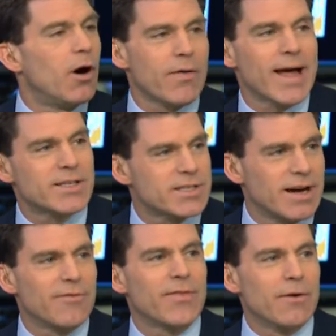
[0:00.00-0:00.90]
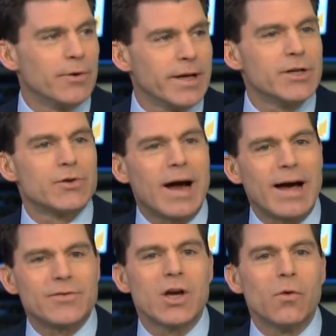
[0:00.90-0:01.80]
all that stuff that really
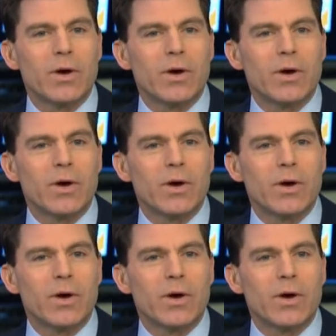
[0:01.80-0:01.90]
drives